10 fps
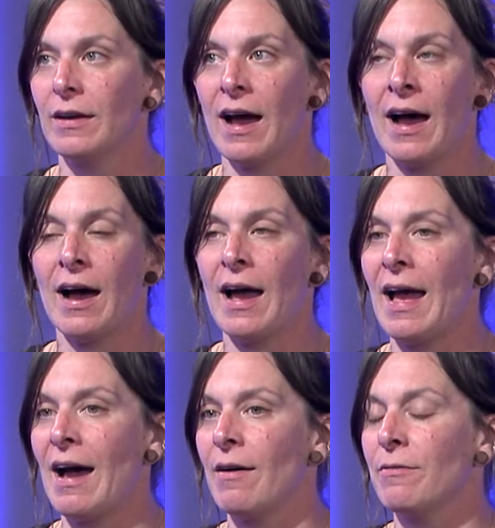I
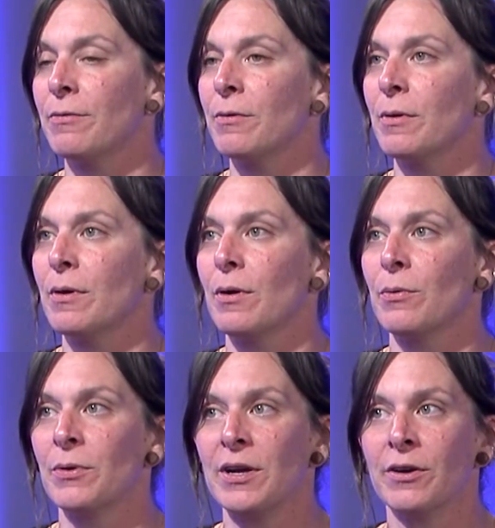have
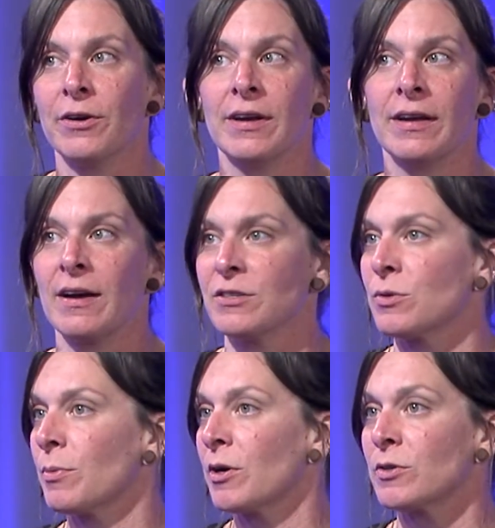reoccurring
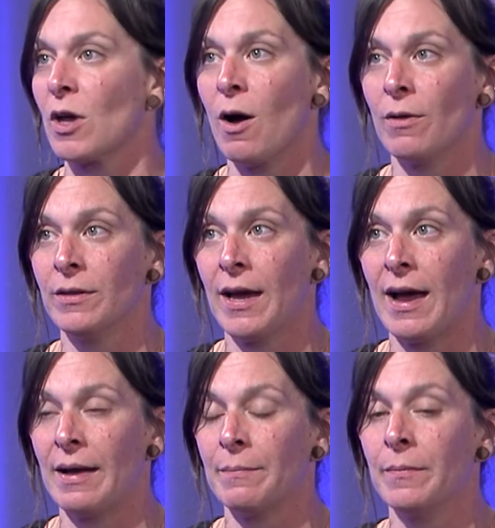customers all the
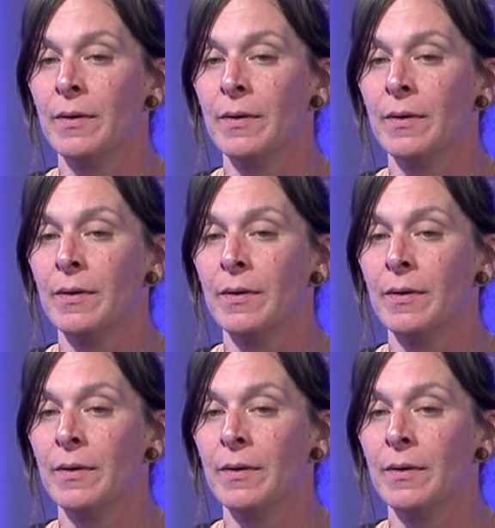time,